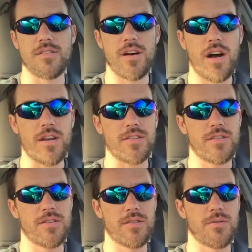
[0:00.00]
not
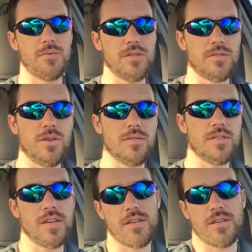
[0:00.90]
result
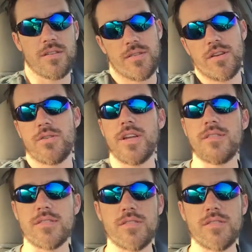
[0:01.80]
in the greatest